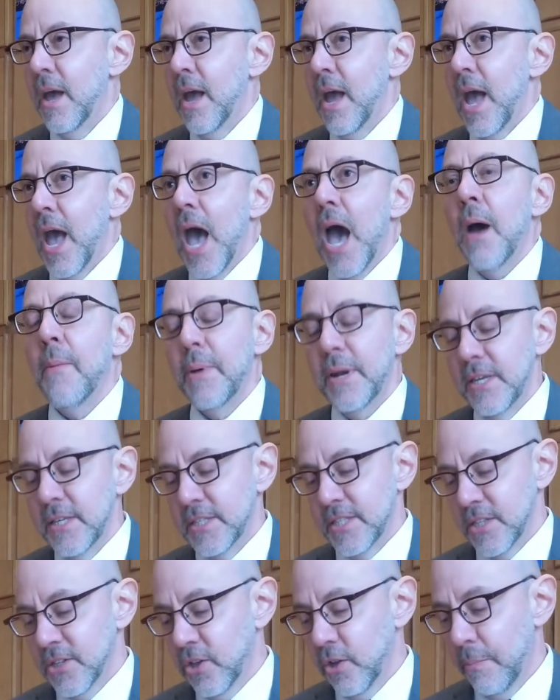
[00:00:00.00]
How many
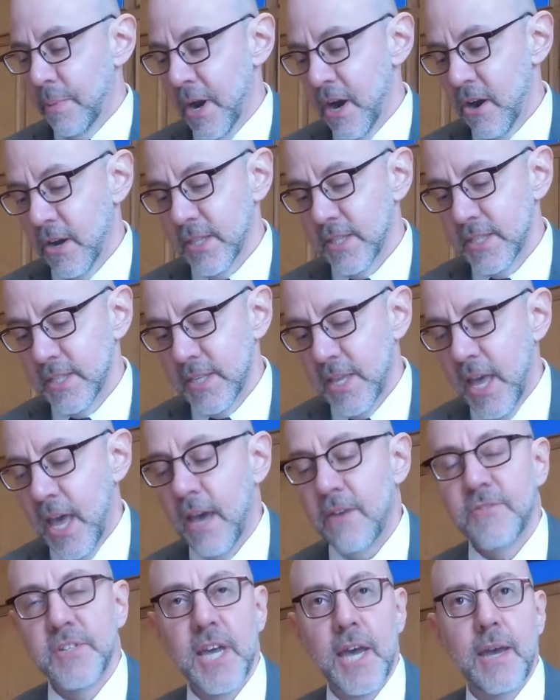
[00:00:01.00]
single parents
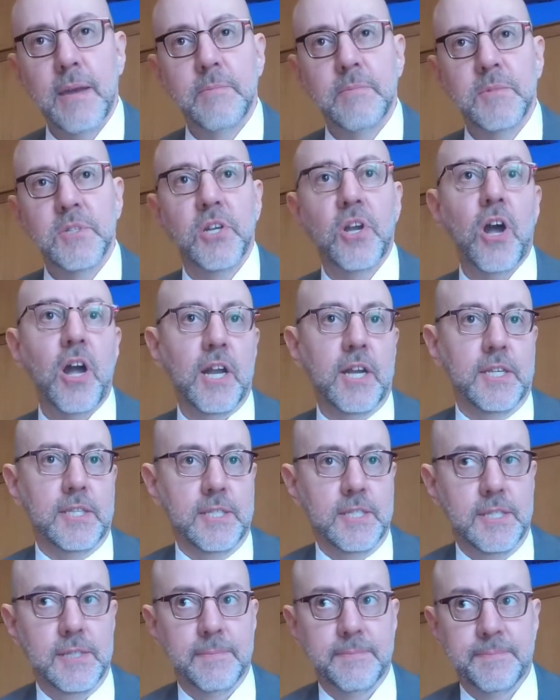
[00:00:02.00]
have time to caucus?
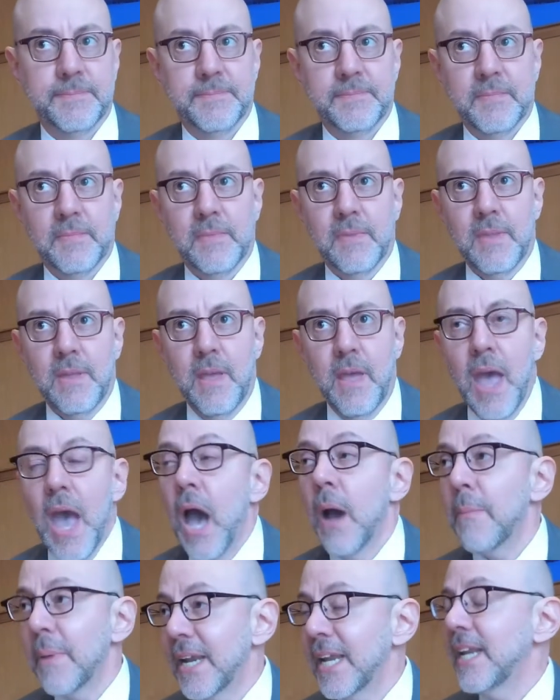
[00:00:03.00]

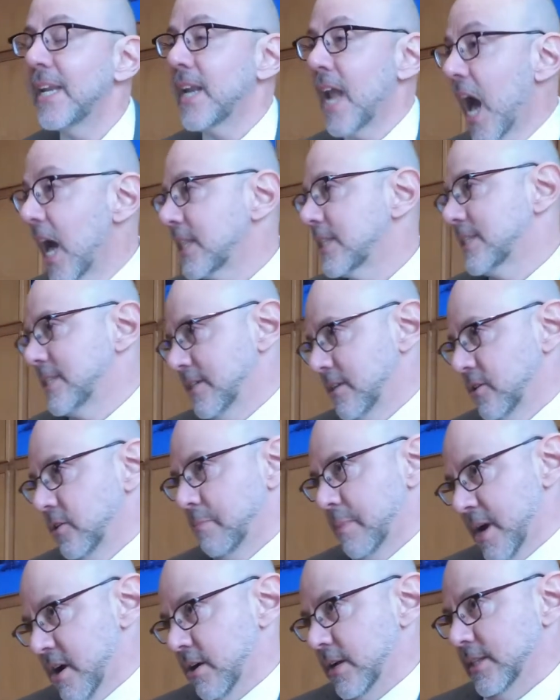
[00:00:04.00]
How many not single
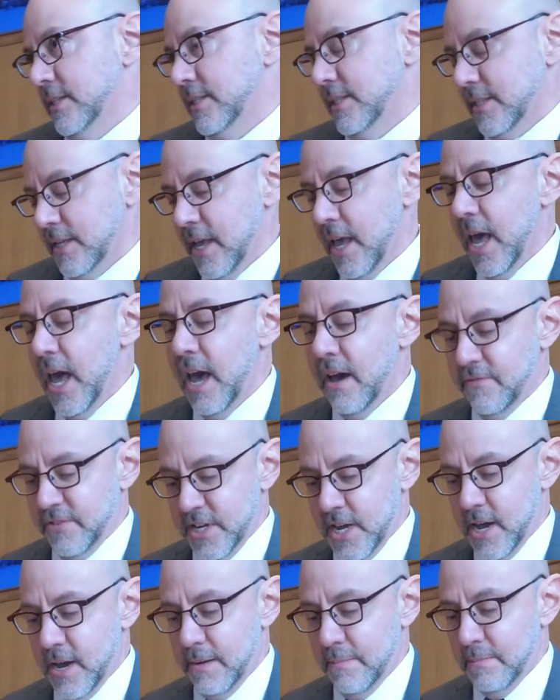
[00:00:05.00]
parents have
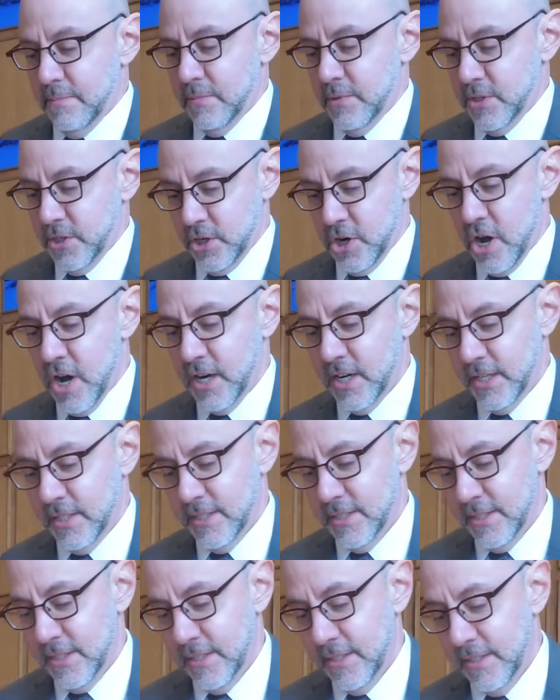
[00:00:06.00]
time to caucus?
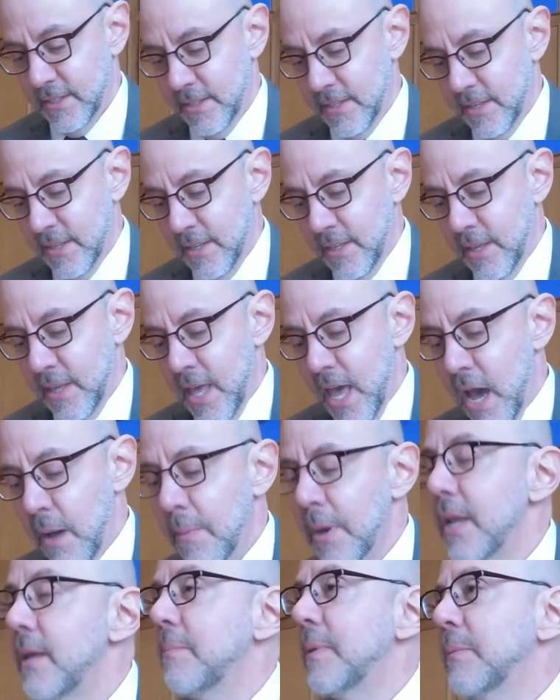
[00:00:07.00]
How
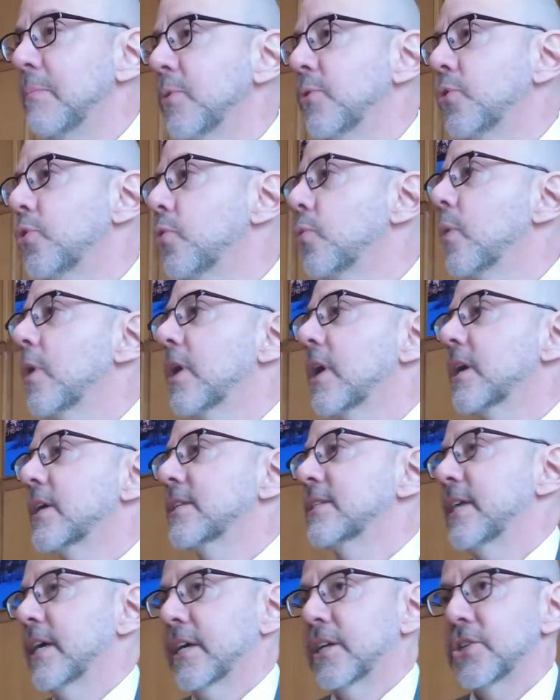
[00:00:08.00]
many people who work
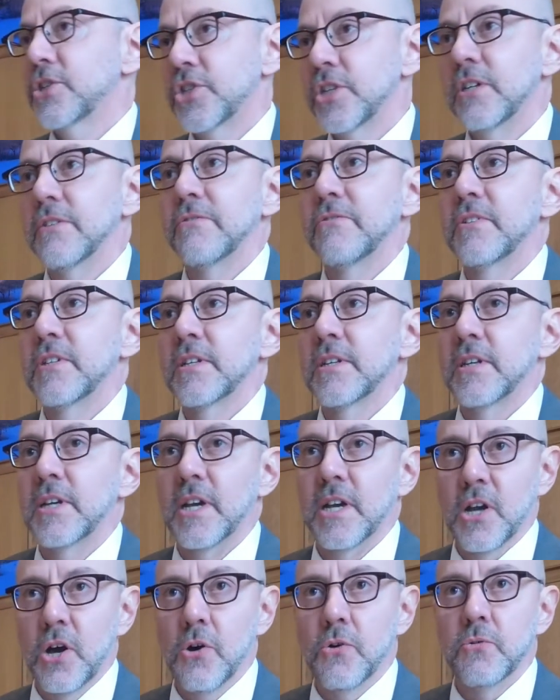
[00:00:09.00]
second shift
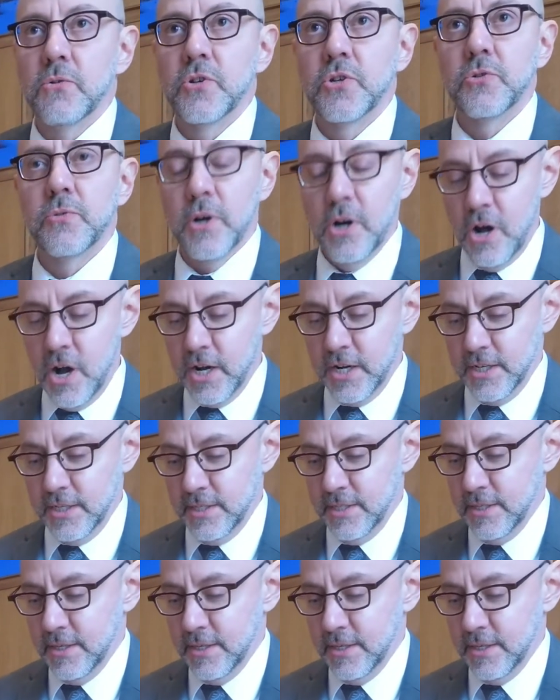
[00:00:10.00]
can go to a caucus?